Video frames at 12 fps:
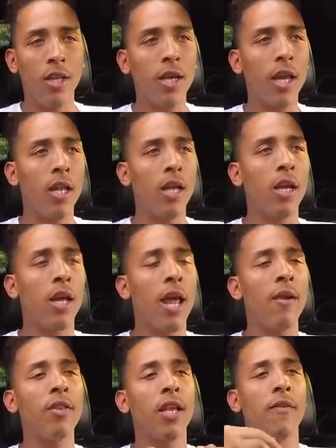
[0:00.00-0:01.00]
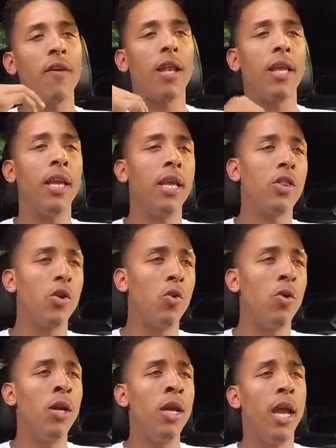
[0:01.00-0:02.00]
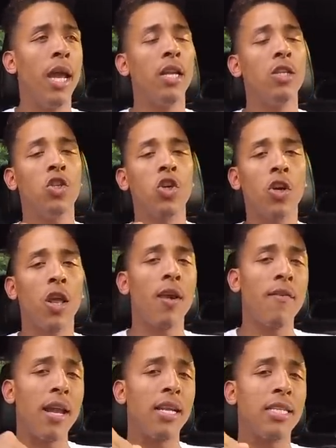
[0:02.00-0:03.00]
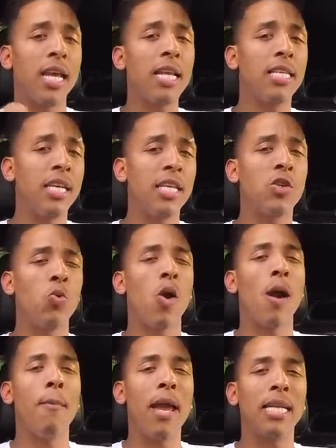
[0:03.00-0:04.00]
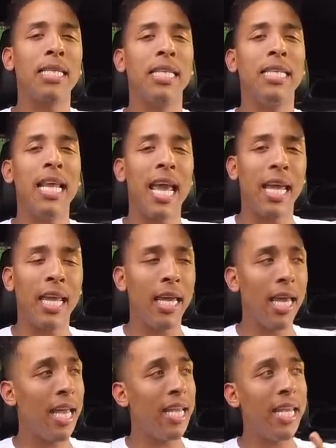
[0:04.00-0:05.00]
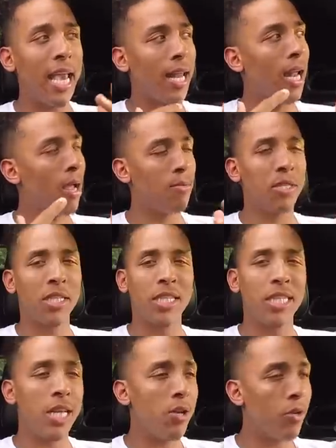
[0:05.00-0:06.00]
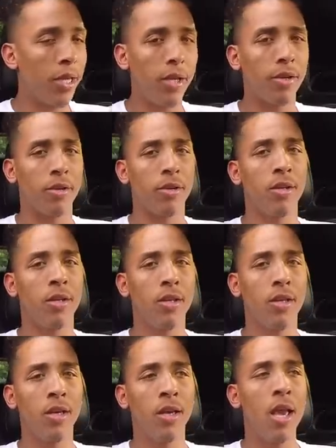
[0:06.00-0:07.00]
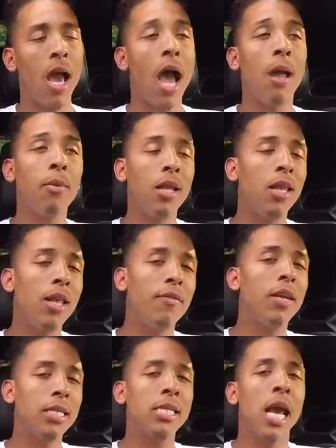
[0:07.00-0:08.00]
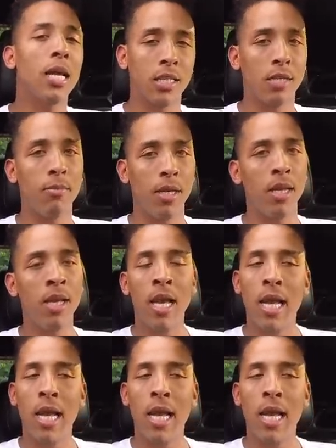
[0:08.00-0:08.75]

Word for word: Look at look at everything I've had to get through and the journey I've had to take to get to where I'm at today. And yet I'm still here. I'm a living testament